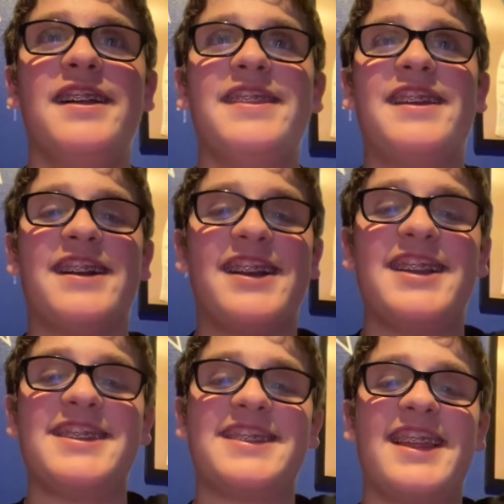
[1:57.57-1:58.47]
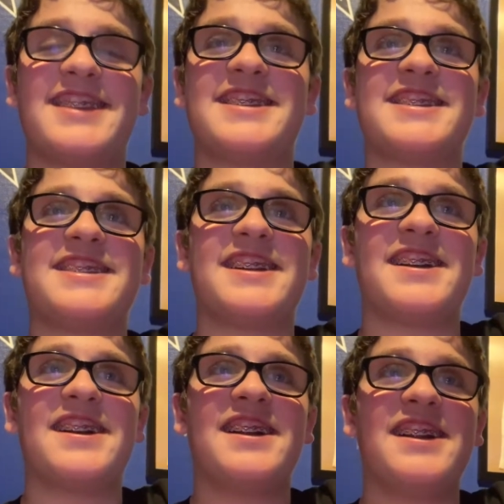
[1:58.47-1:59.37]
There it is. That's the
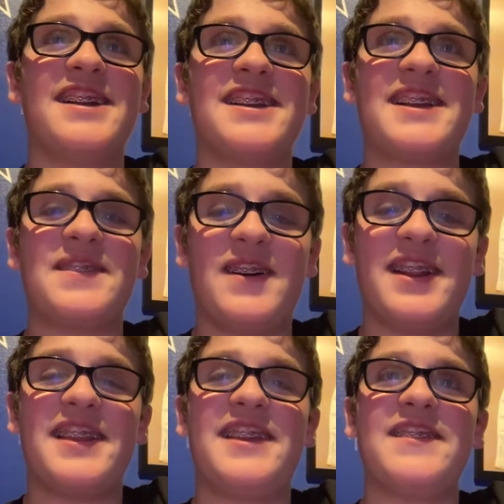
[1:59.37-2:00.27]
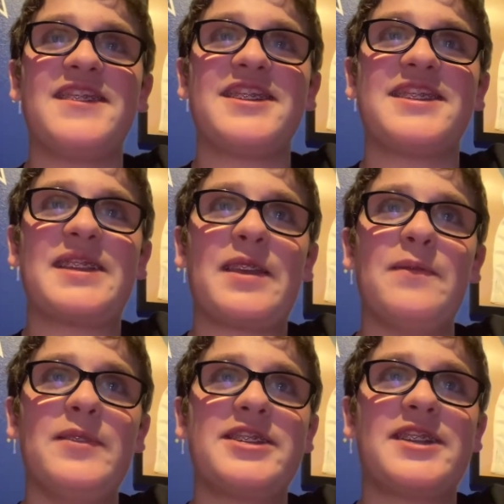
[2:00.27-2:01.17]
stunner. Come on, give it a, give
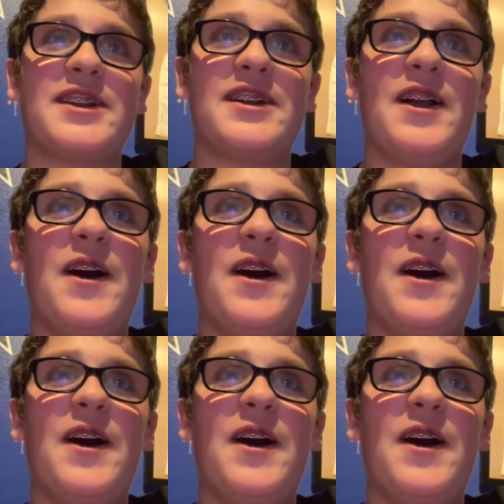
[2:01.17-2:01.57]
him a stunner.